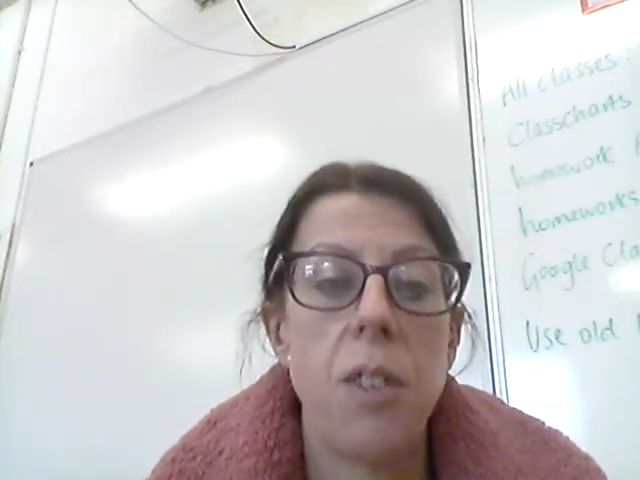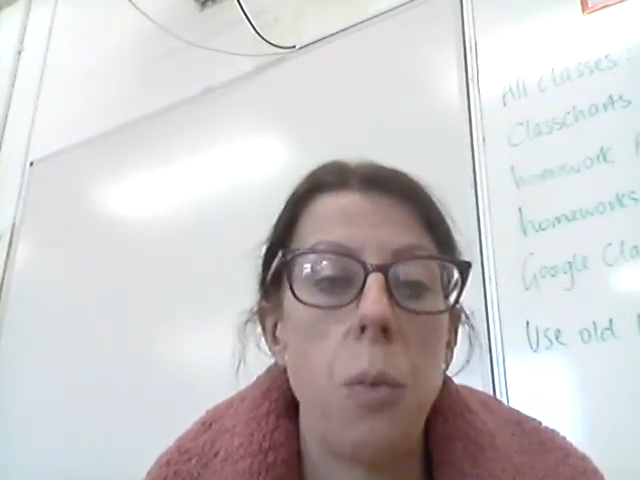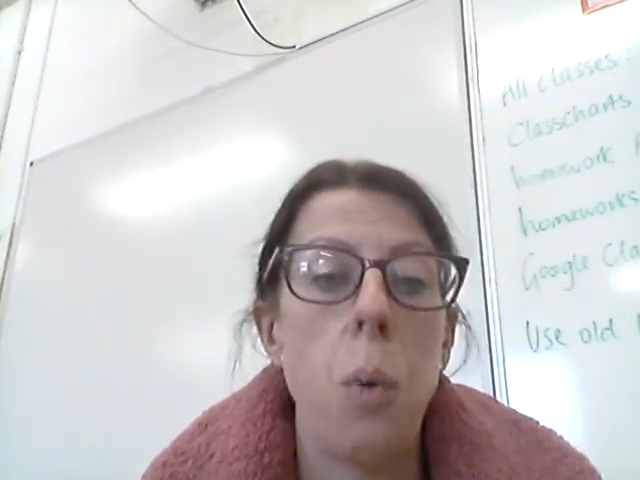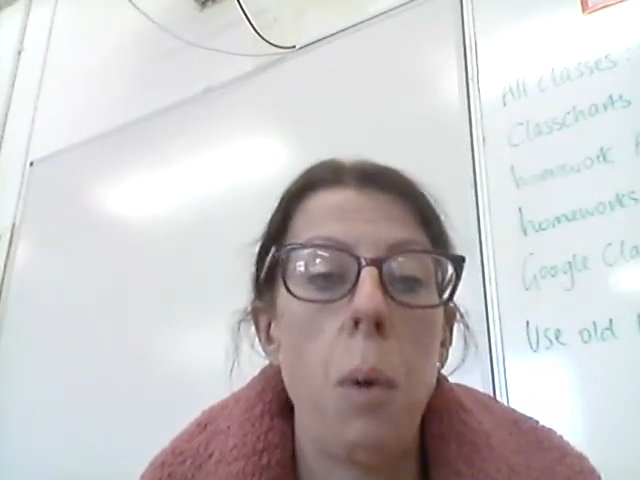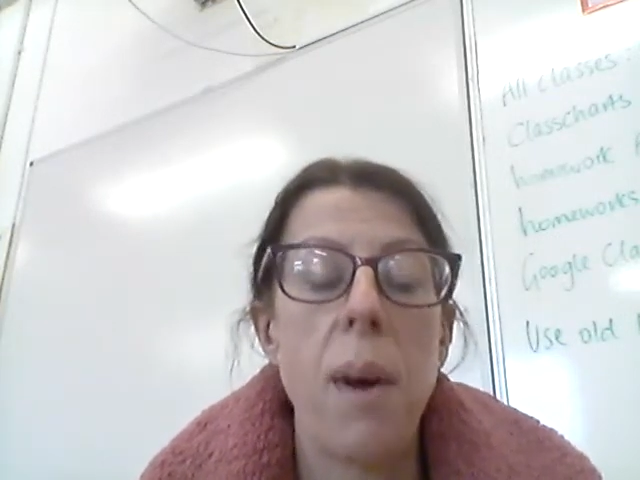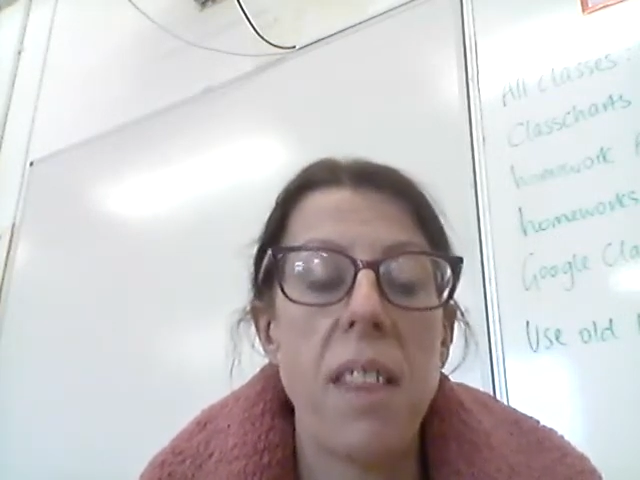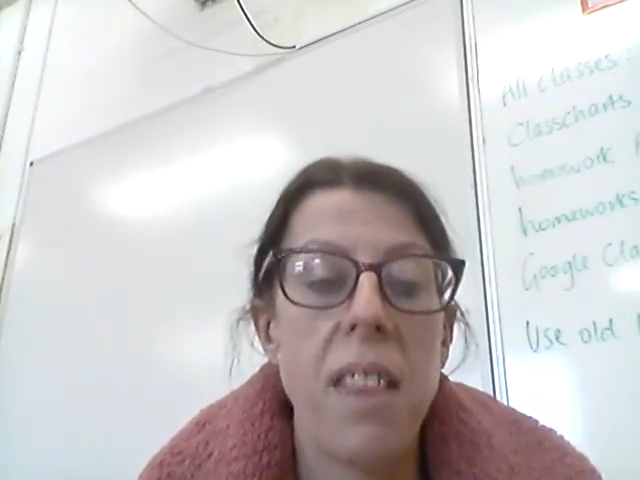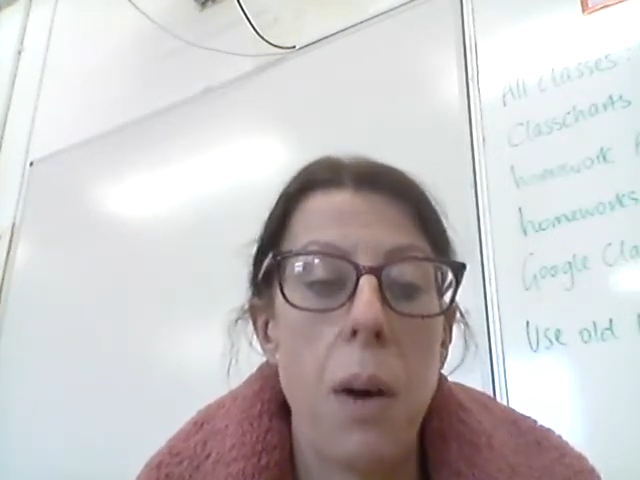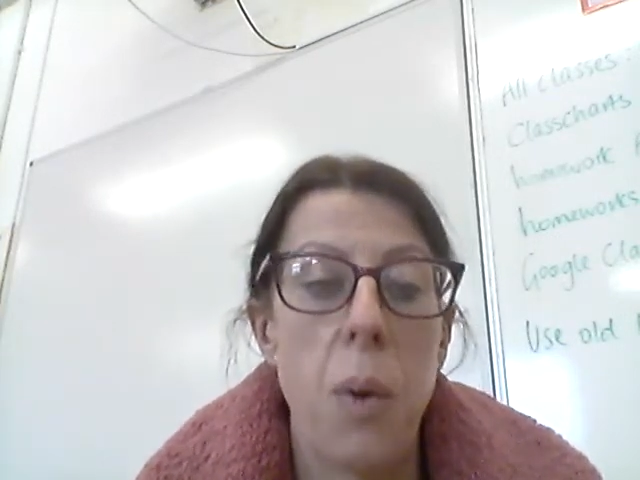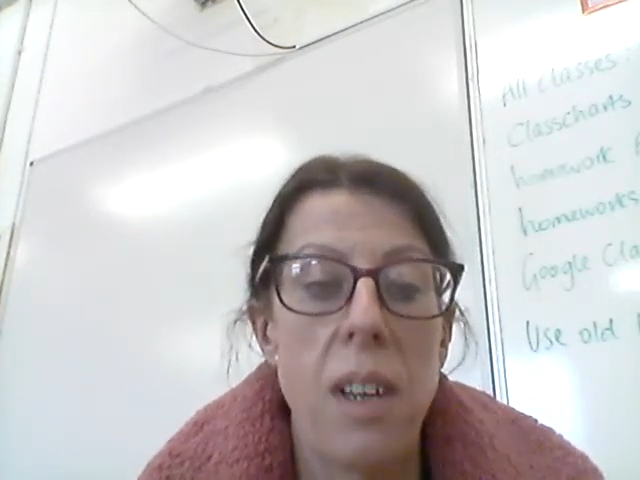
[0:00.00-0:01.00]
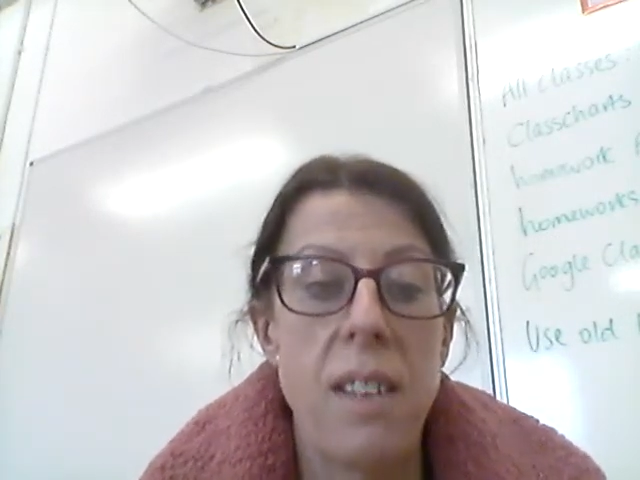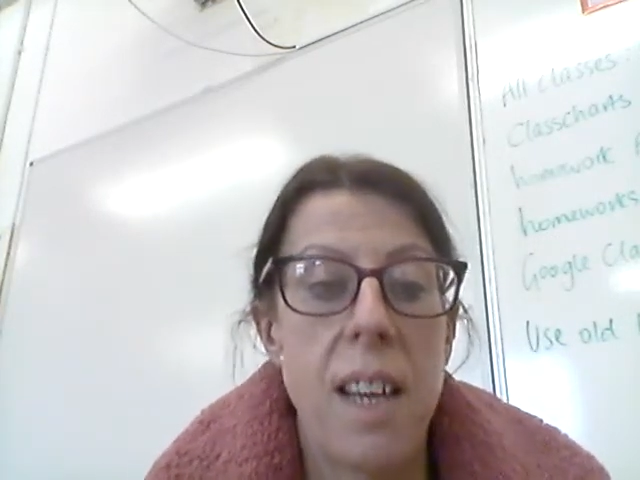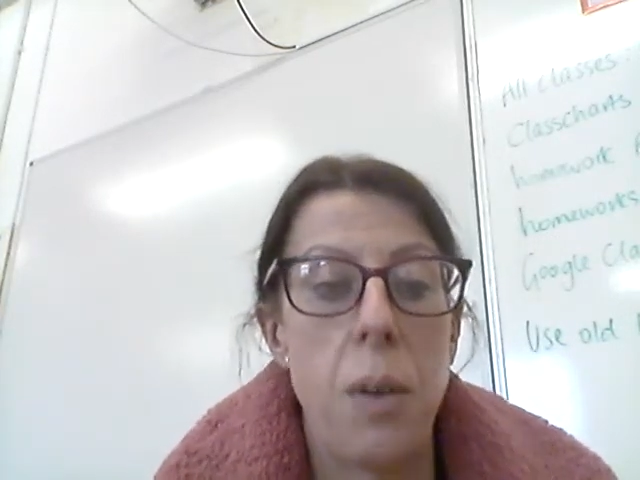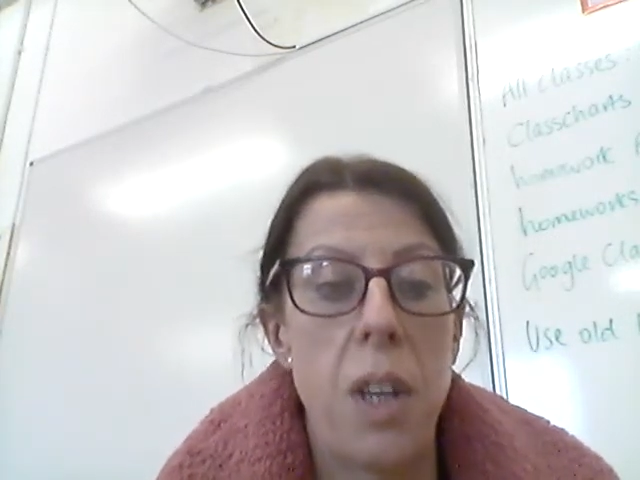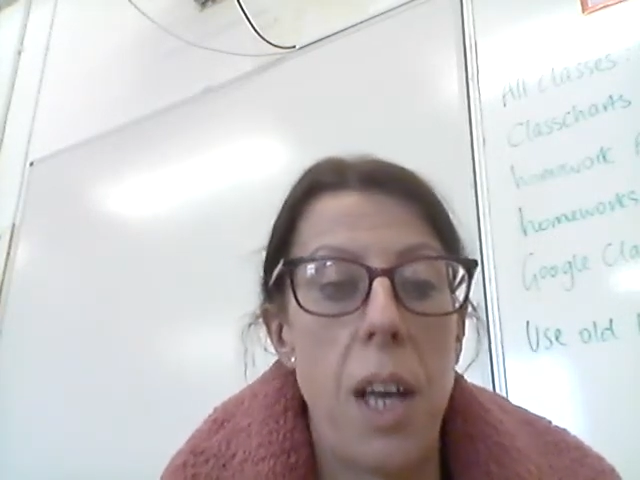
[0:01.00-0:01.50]
So what might that word
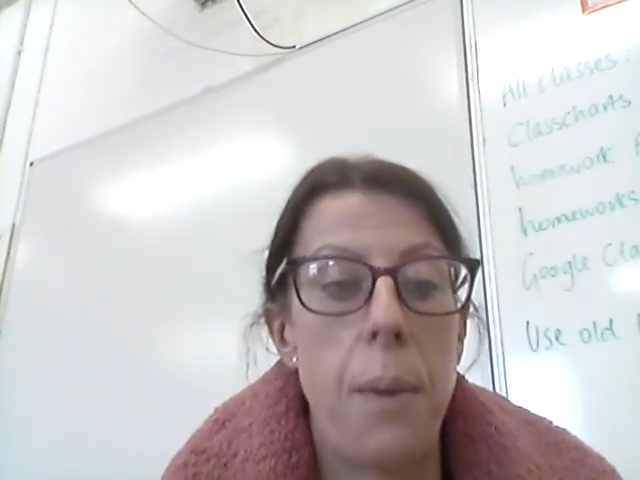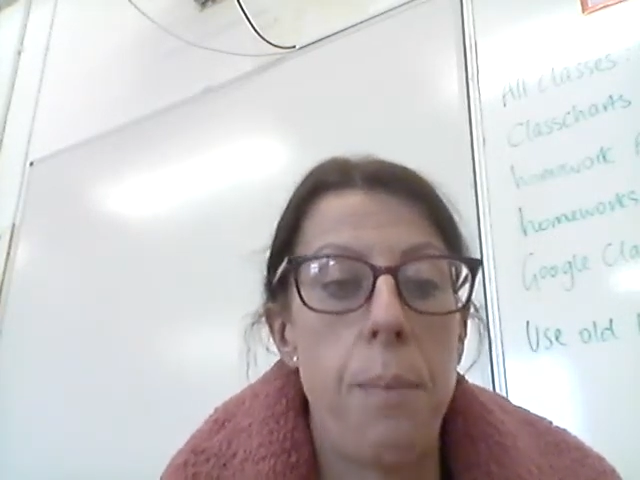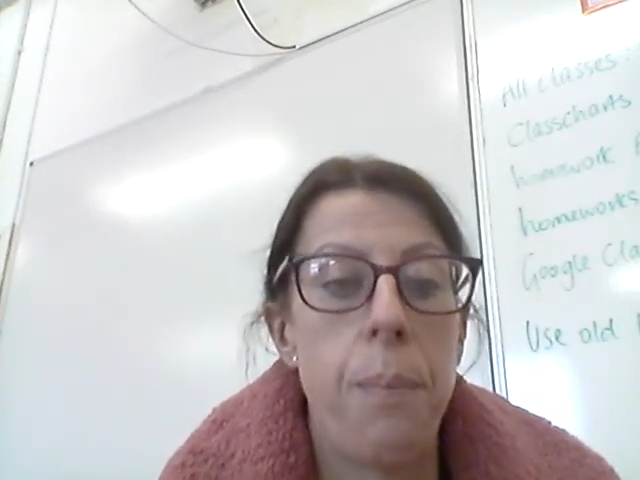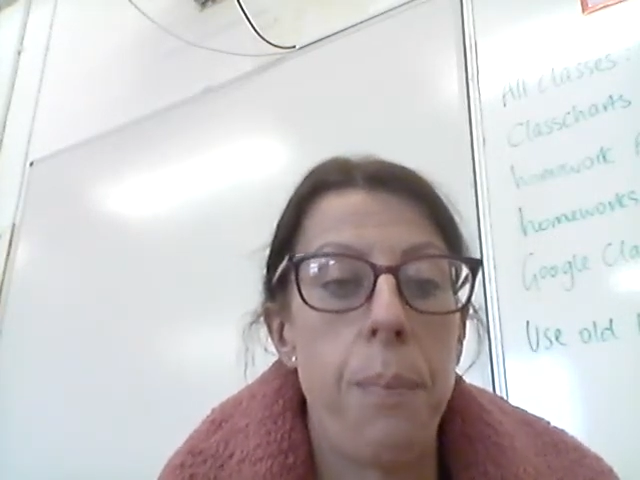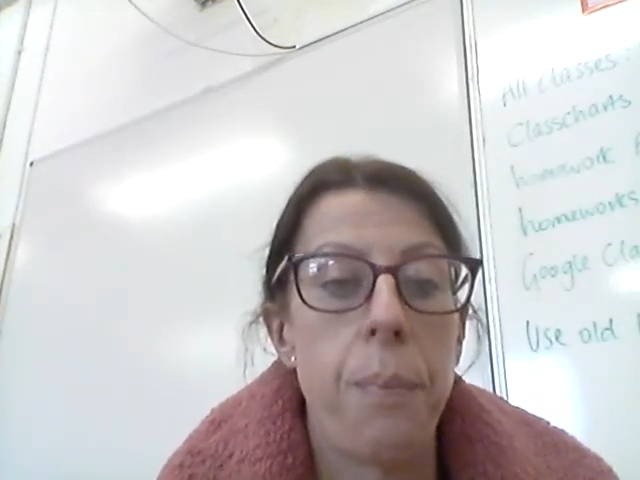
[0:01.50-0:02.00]
tell you?